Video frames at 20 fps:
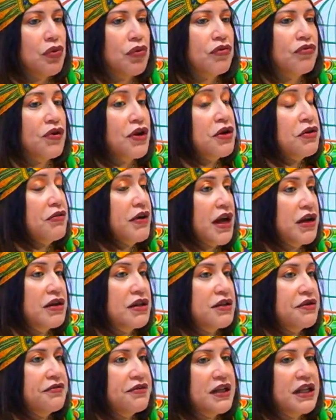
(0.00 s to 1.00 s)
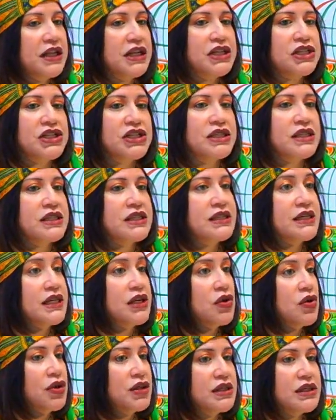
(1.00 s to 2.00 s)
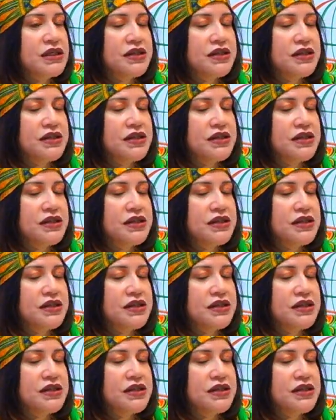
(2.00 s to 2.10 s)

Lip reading: run around in the village and see all the